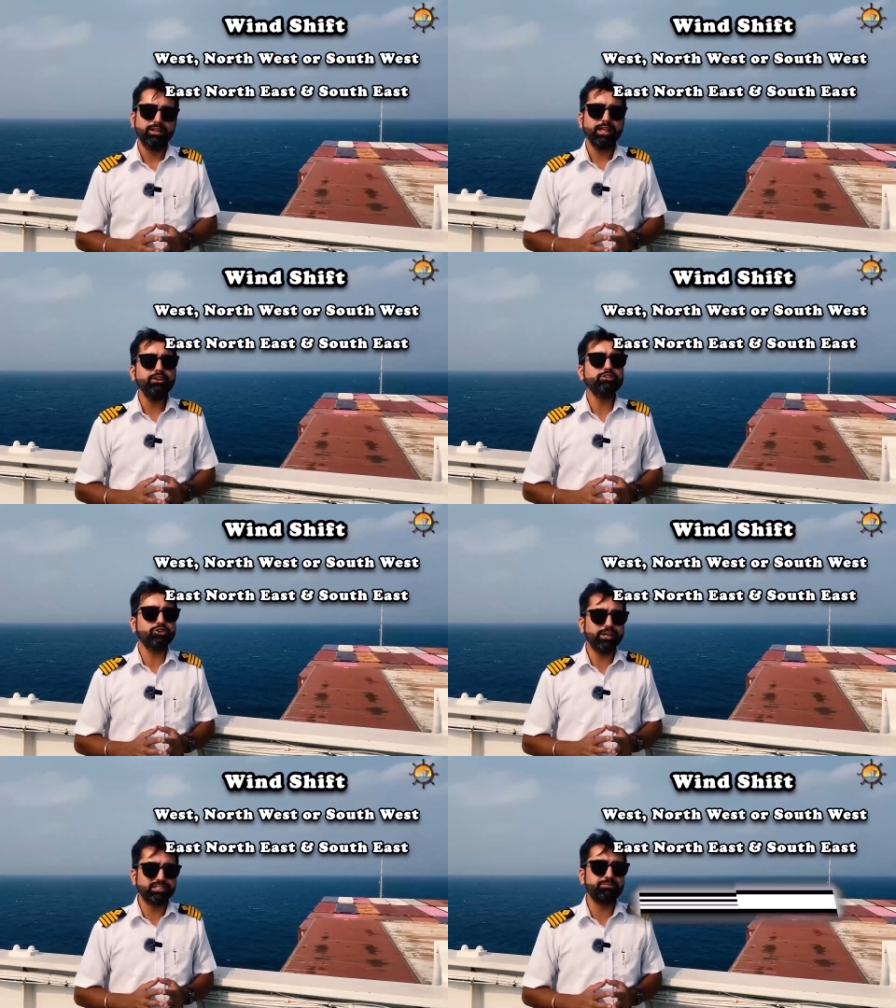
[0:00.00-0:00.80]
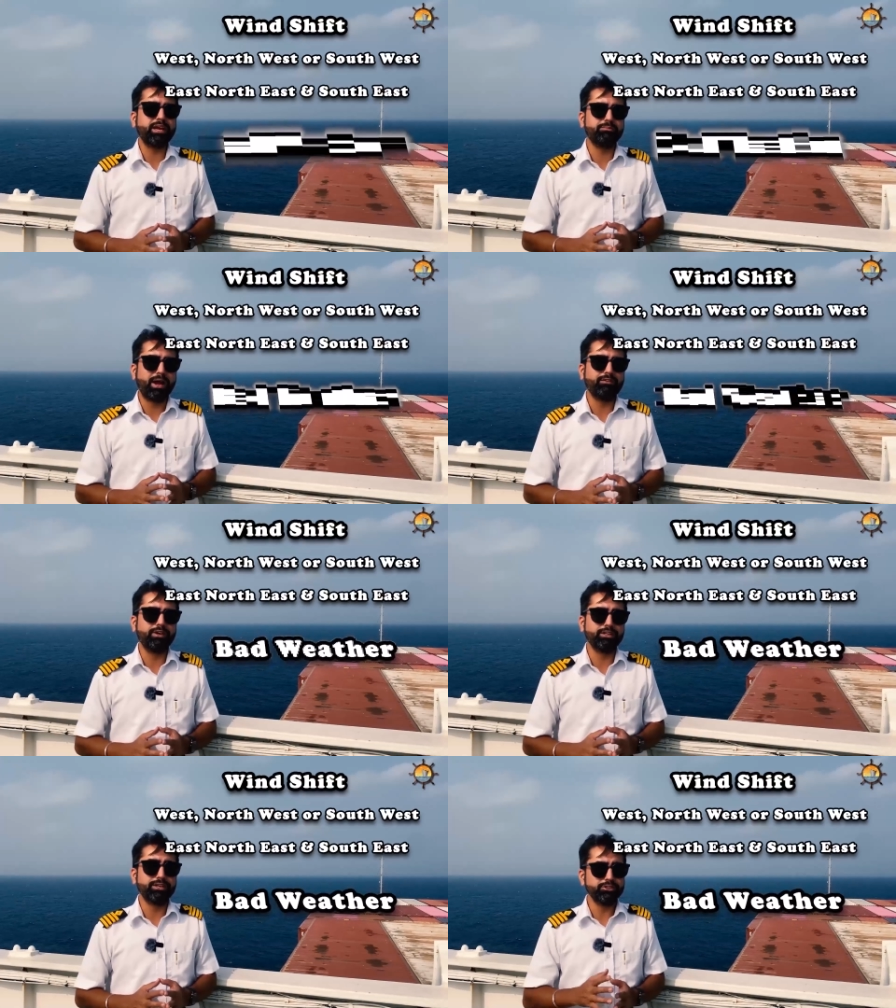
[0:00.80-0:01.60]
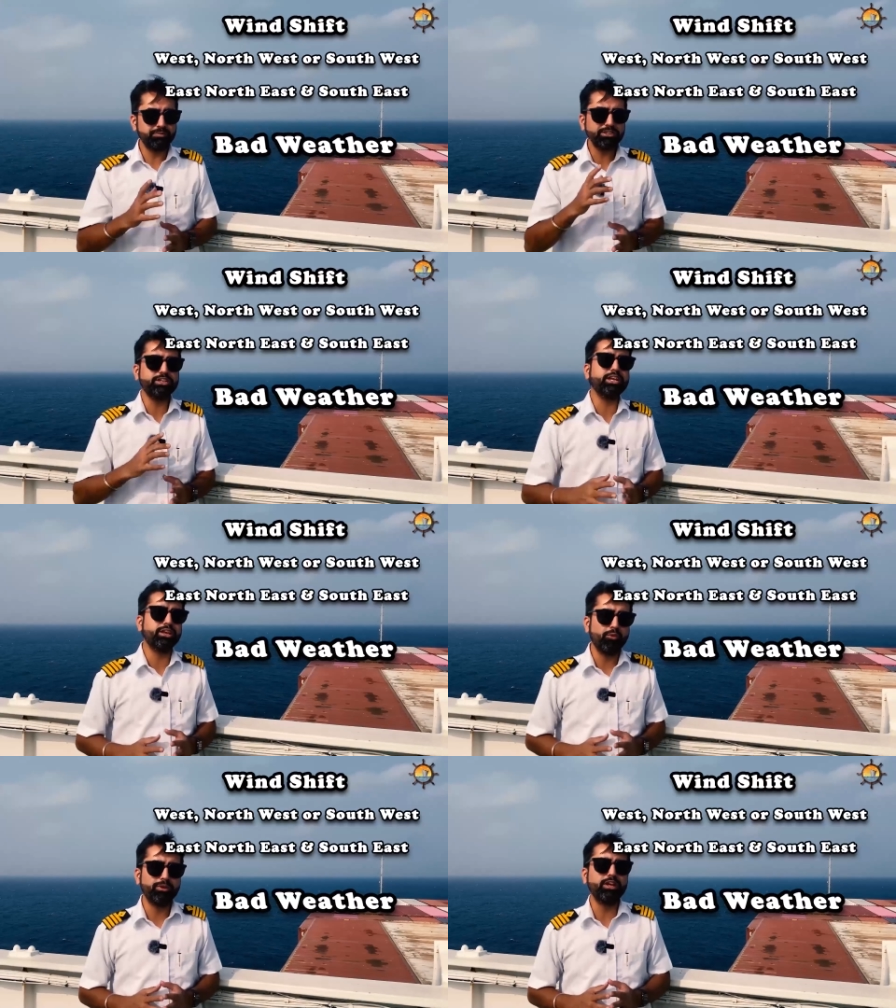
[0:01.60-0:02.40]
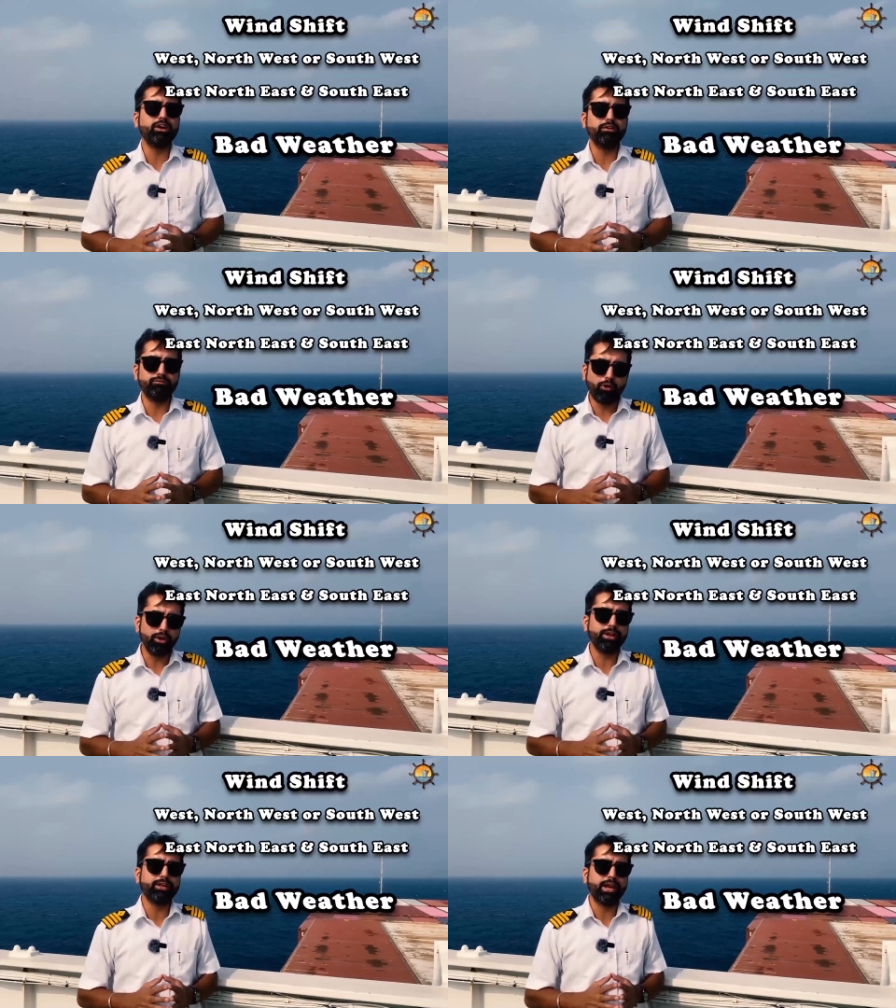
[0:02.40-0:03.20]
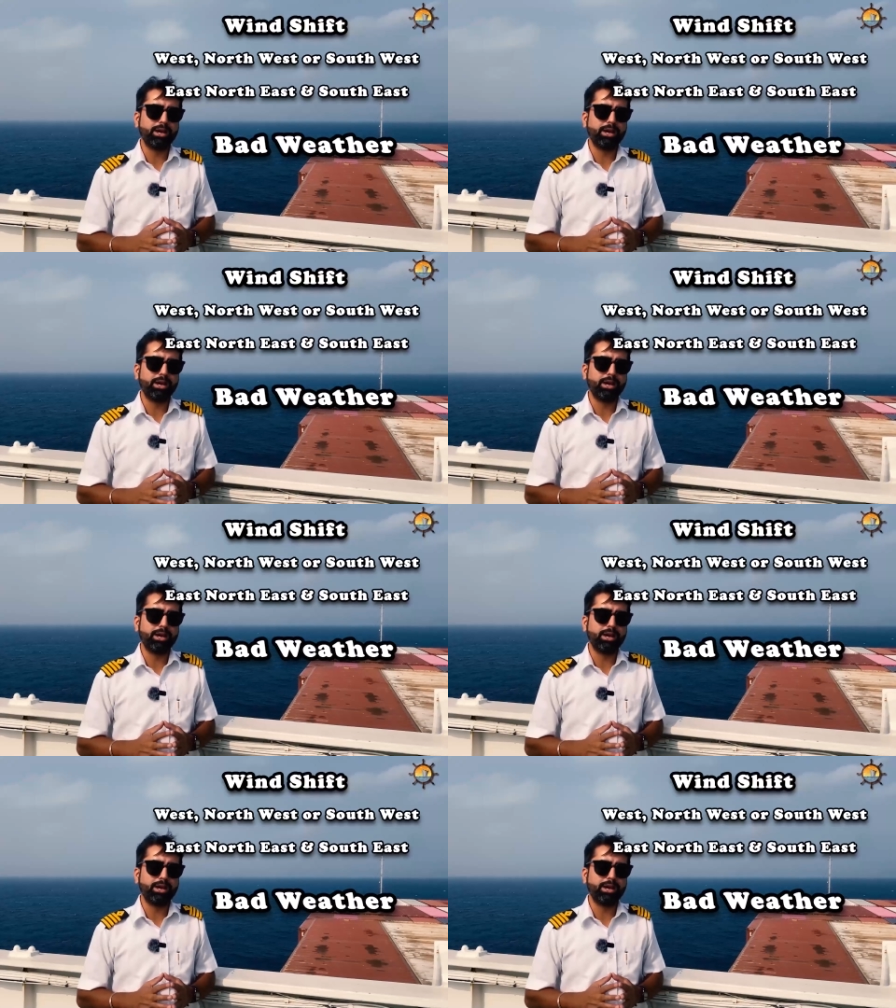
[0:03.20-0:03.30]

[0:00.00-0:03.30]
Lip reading: then you should expect bad weather, especially with a falling